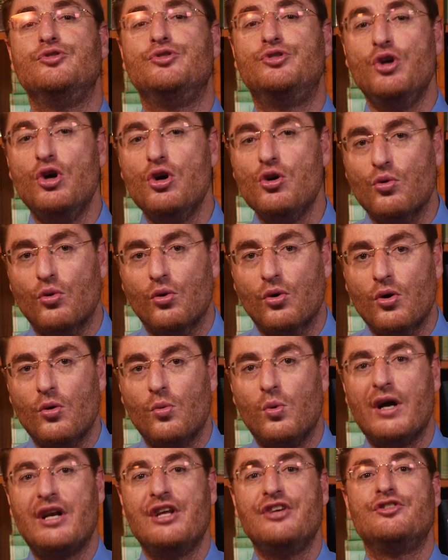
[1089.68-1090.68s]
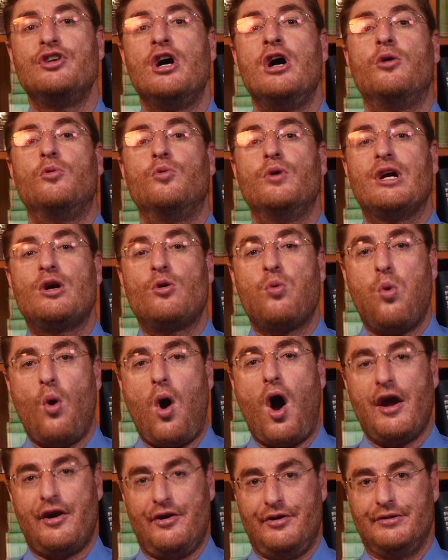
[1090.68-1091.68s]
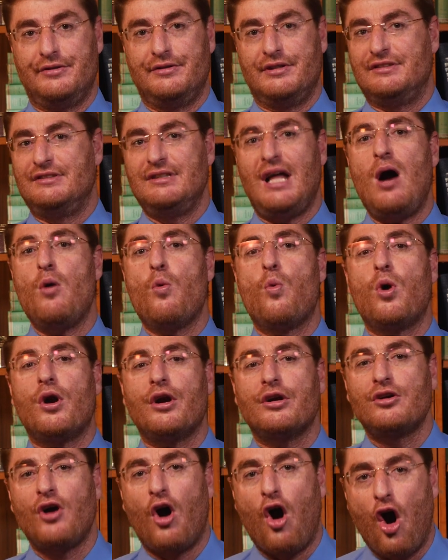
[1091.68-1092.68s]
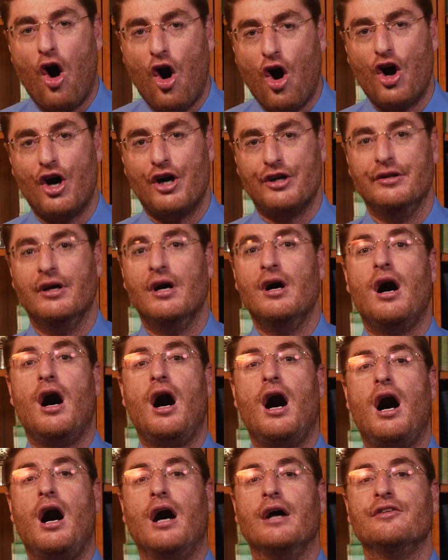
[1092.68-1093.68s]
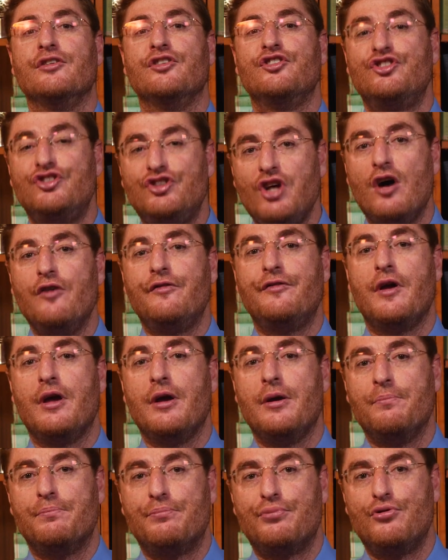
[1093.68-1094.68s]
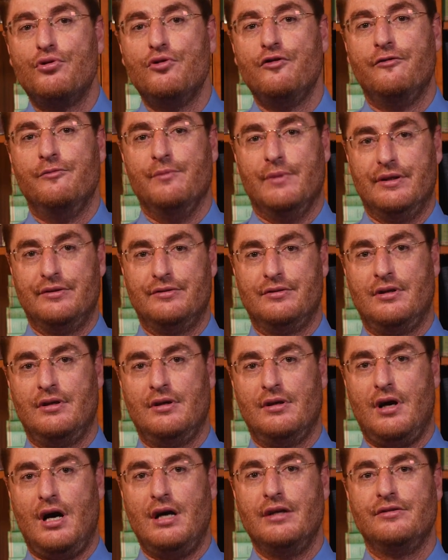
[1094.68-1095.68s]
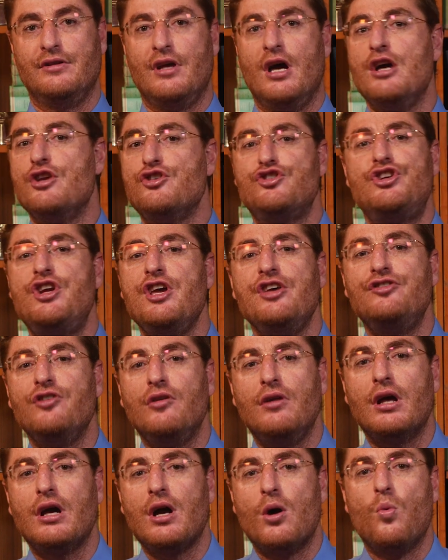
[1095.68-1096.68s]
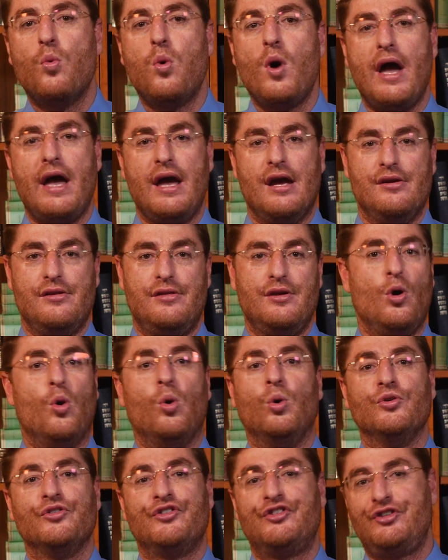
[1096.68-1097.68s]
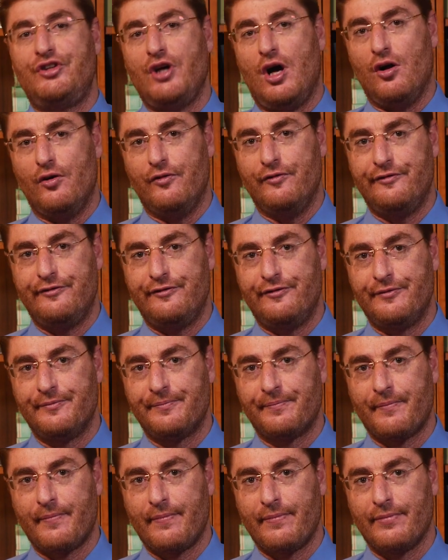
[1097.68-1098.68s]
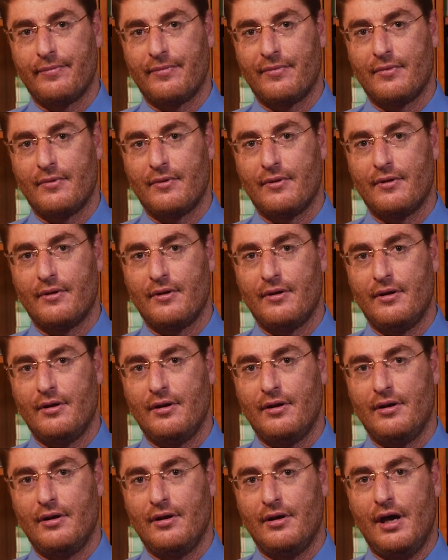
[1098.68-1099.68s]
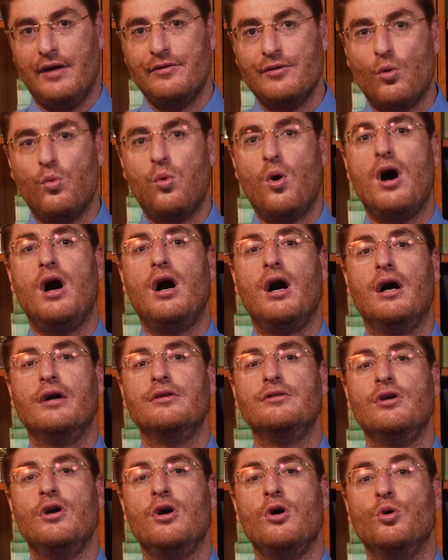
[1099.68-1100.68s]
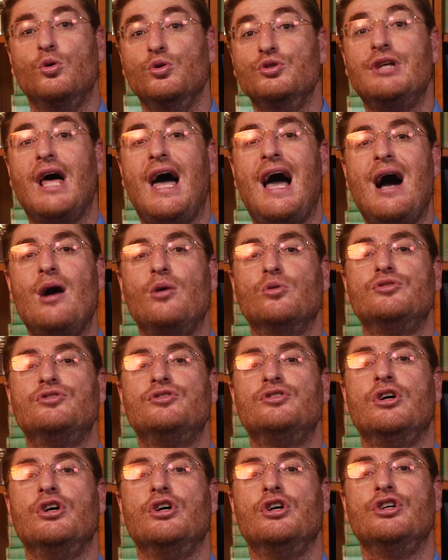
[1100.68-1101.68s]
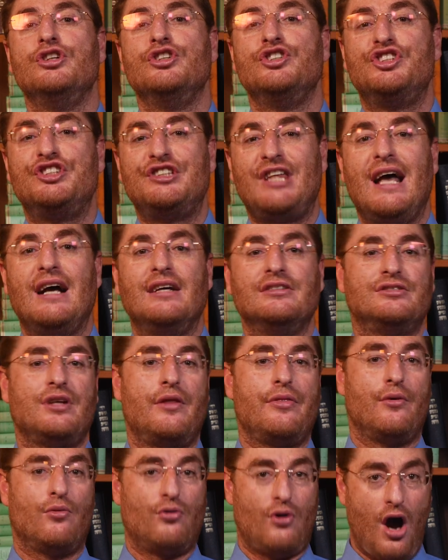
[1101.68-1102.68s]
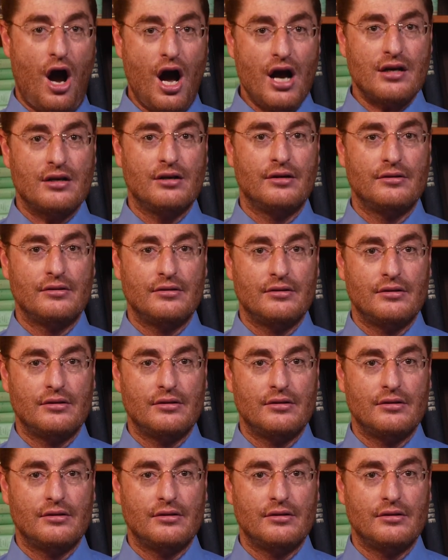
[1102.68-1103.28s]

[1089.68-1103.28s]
do what is required, does not work hard on self-improvement, on chiseling away the old self. And the one whose house stands on the rock,